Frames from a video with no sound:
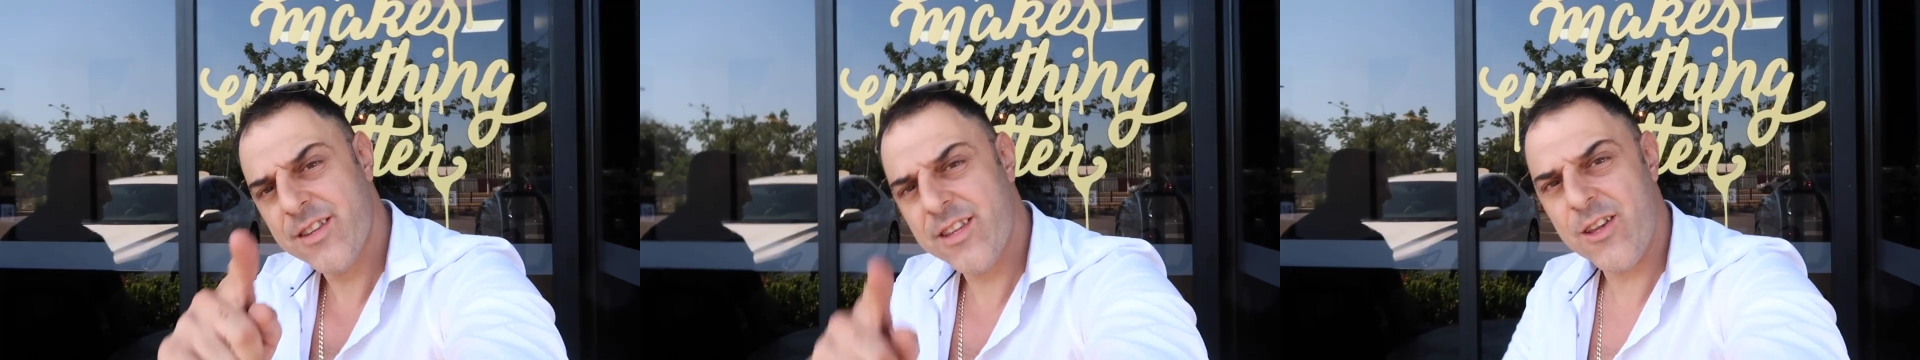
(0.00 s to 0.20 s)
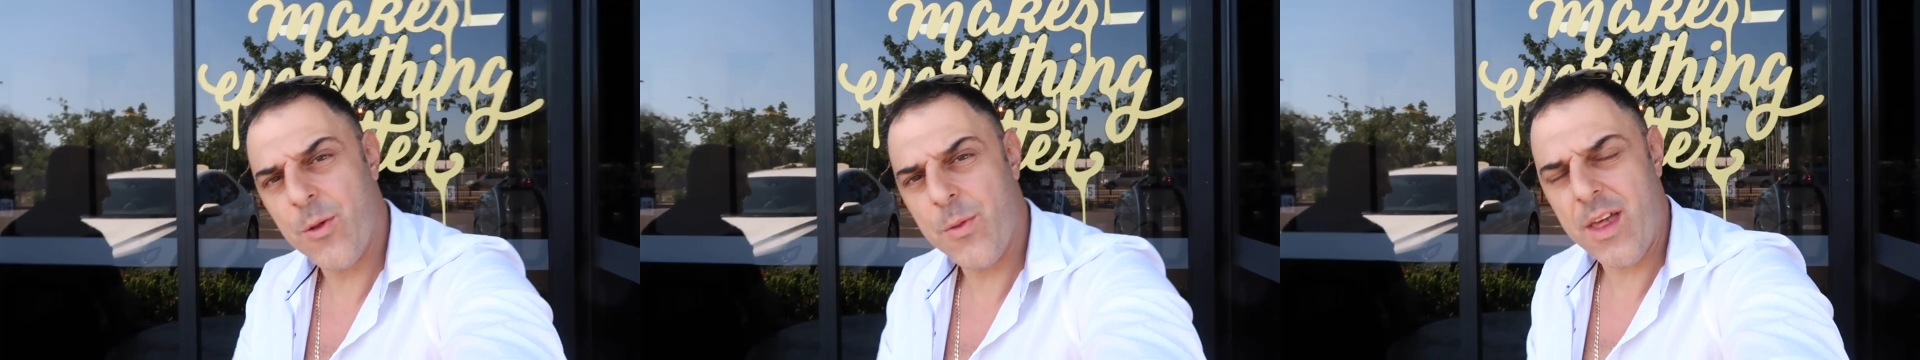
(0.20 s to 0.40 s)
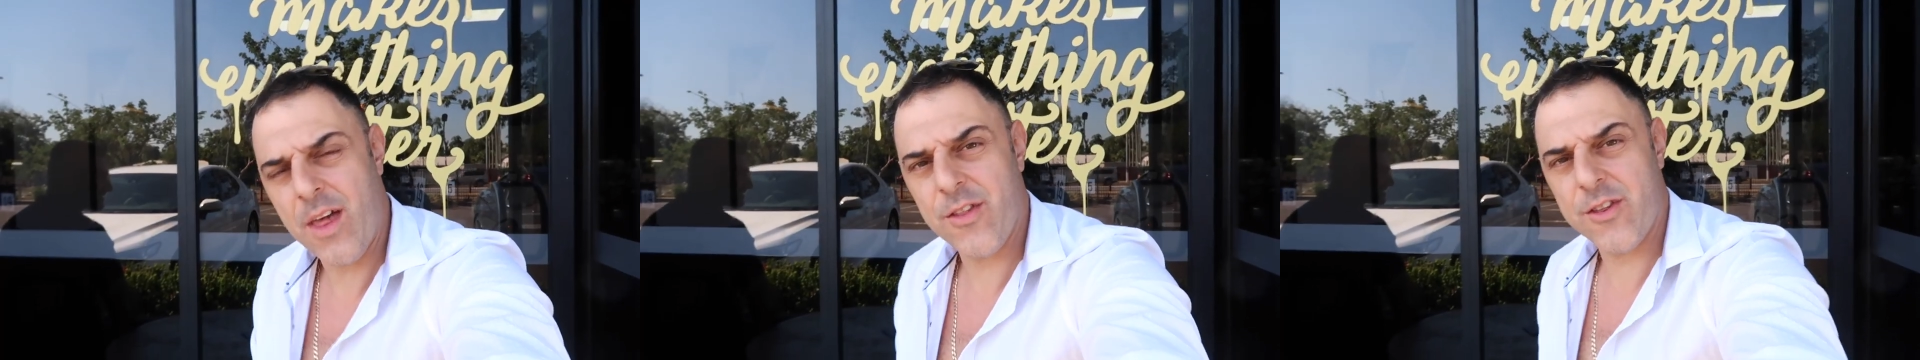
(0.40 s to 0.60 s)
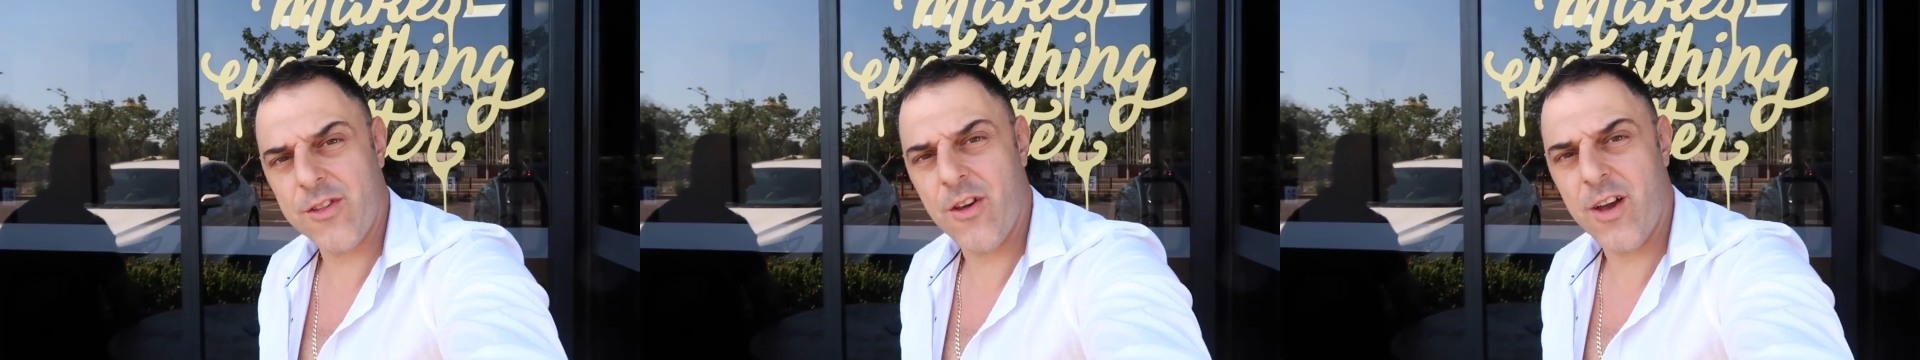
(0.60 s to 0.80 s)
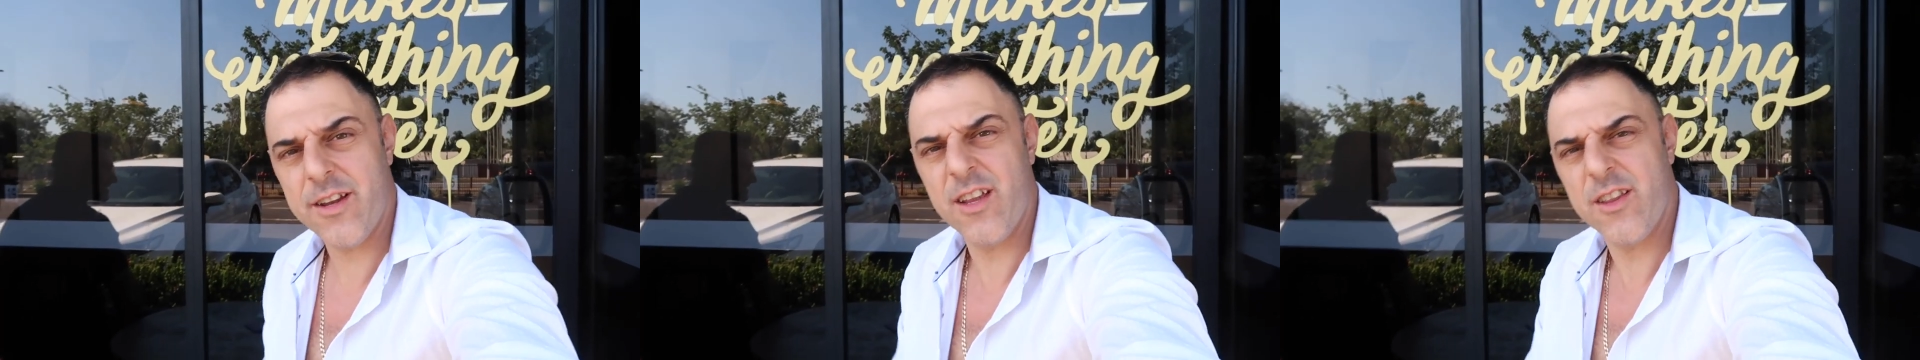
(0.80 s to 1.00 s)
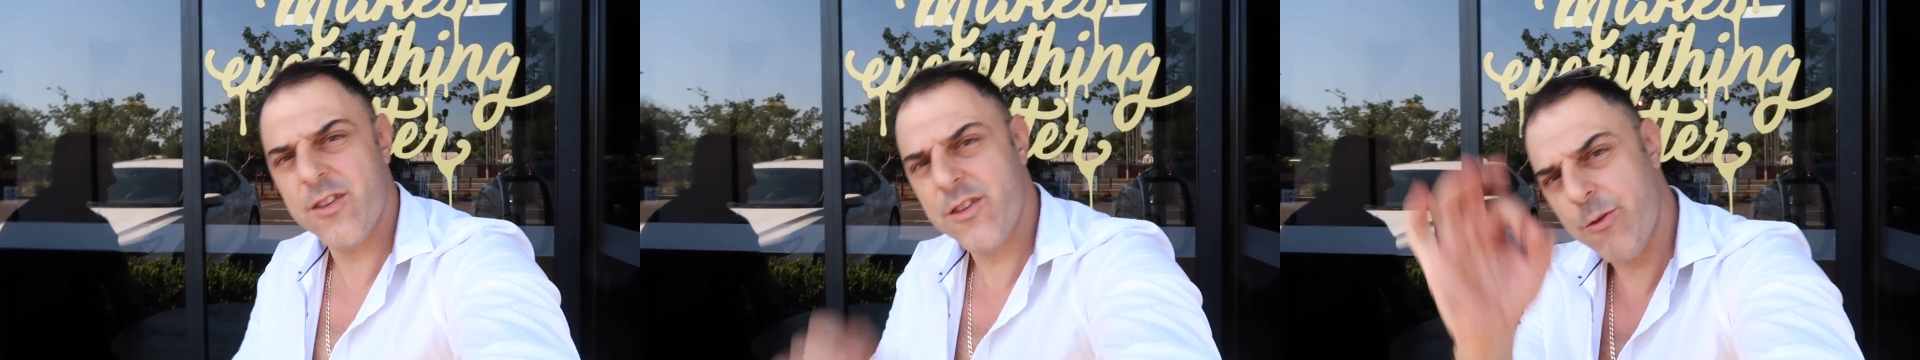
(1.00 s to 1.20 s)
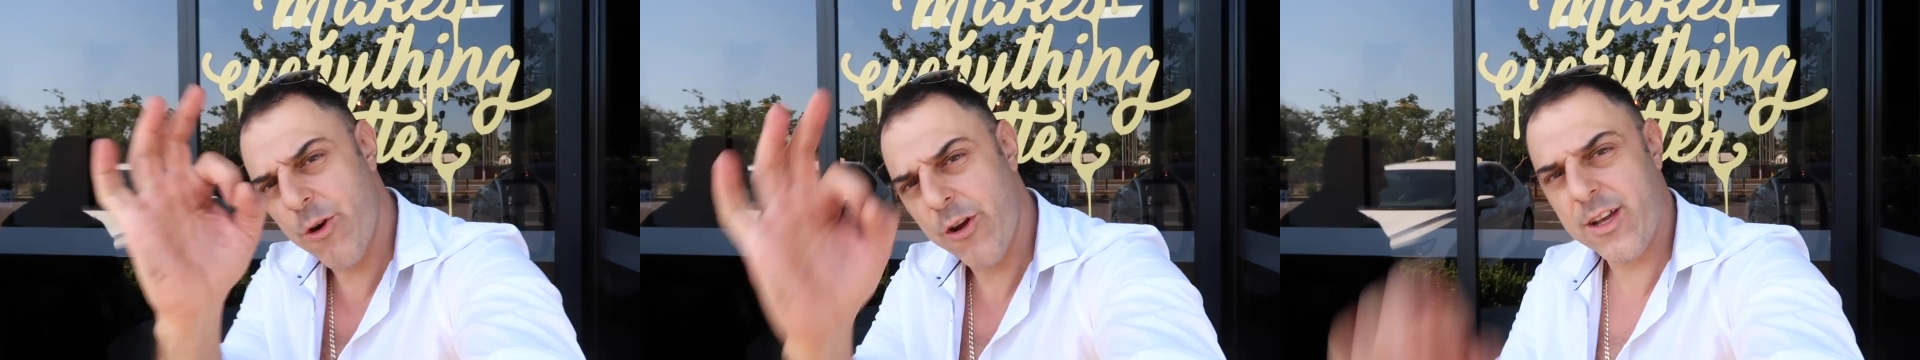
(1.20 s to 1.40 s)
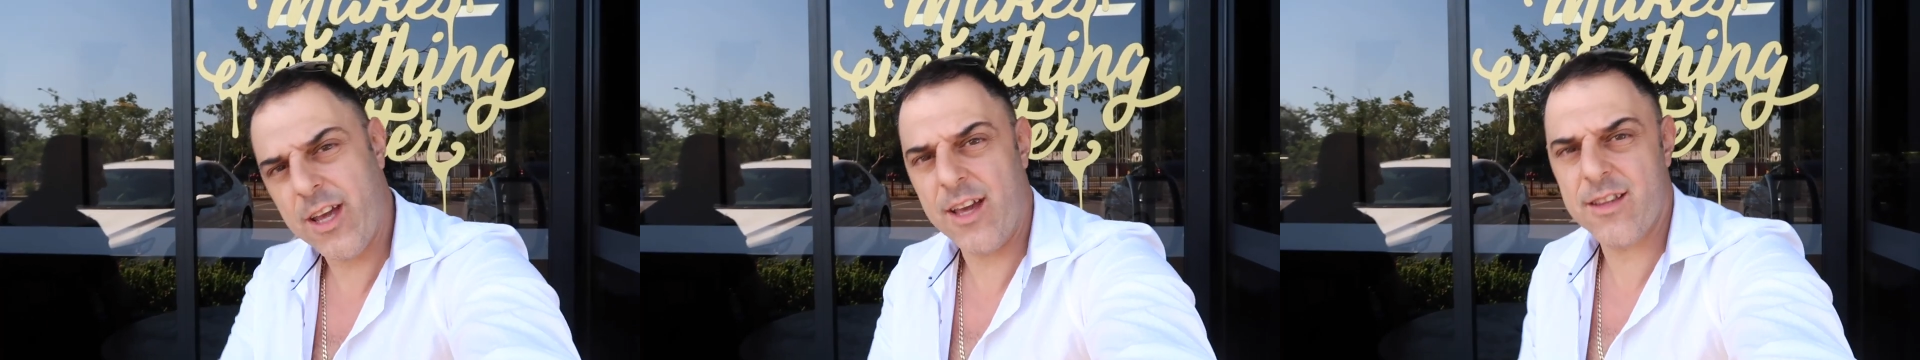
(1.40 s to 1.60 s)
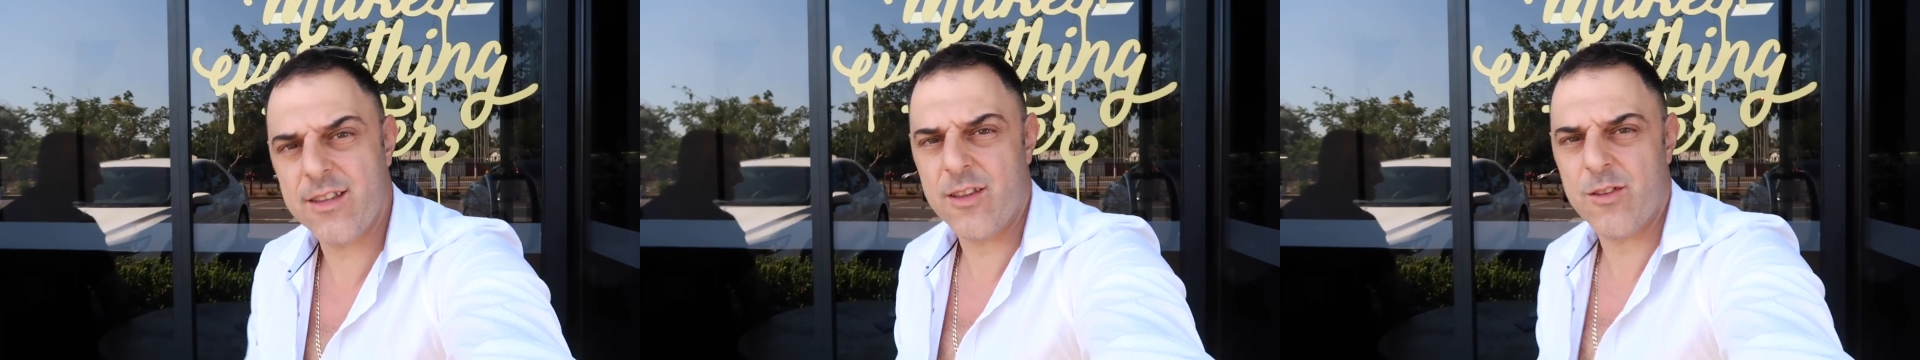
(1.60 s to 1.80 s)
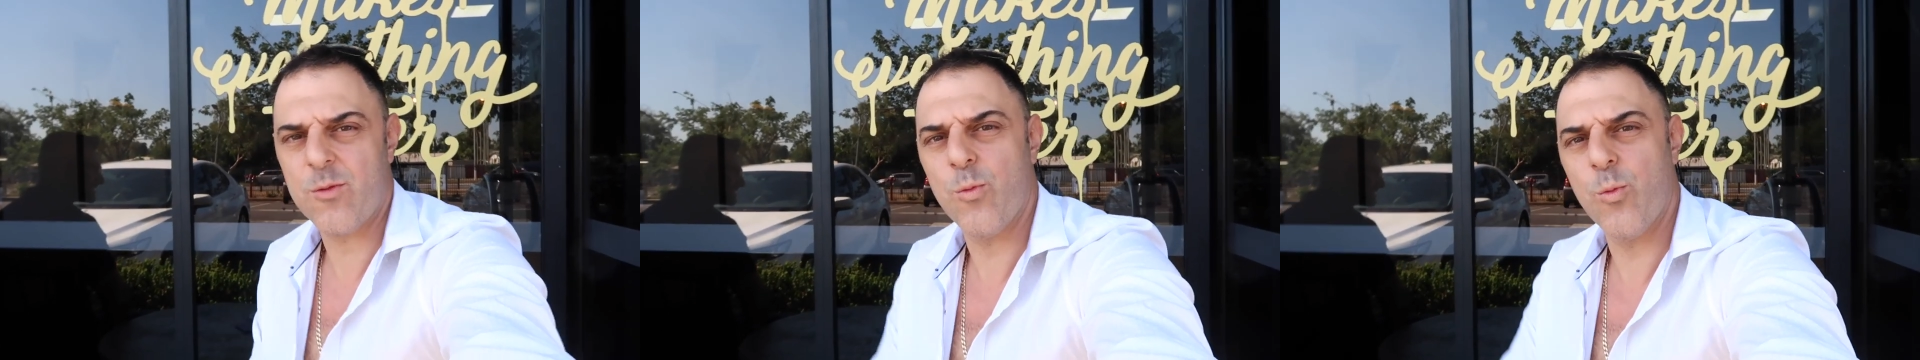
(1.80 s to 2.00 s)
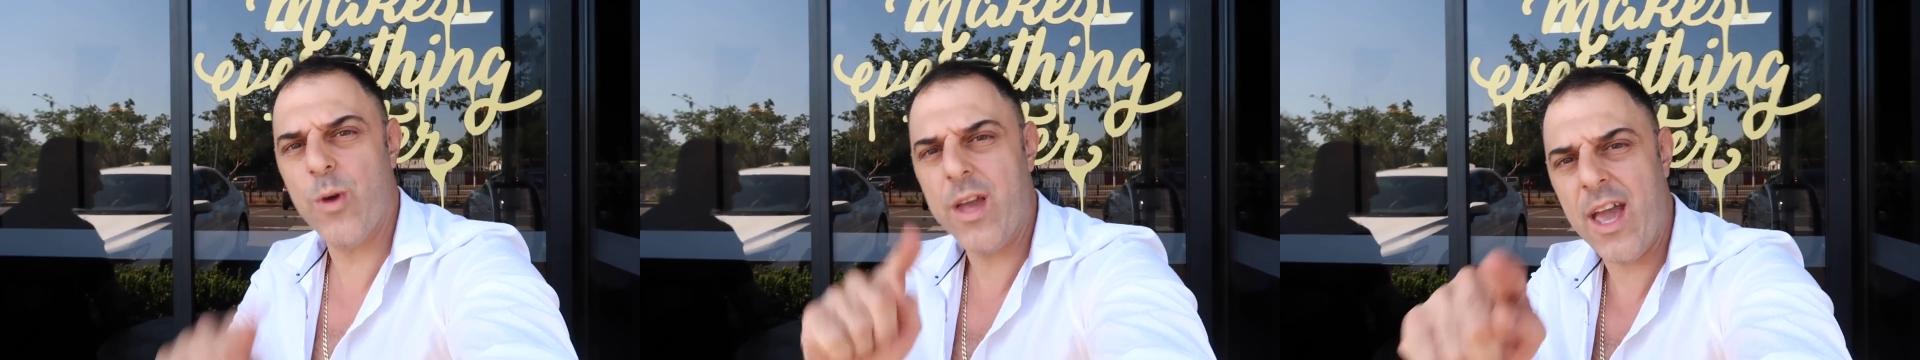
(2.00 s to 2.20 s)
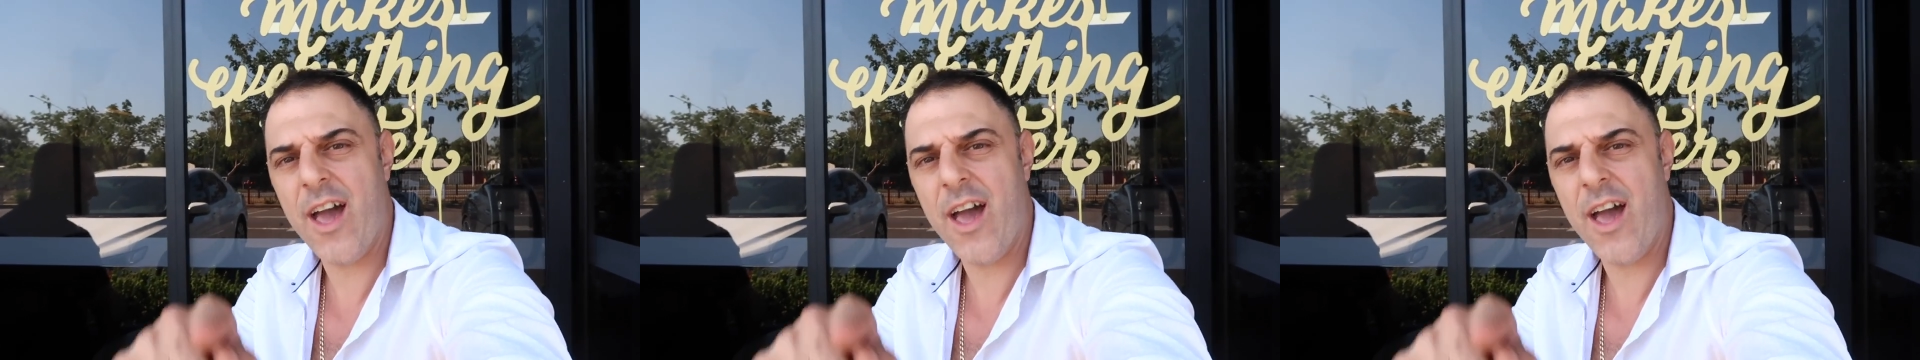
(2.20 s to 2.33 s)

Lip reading: See you on the other side. Zero cases. We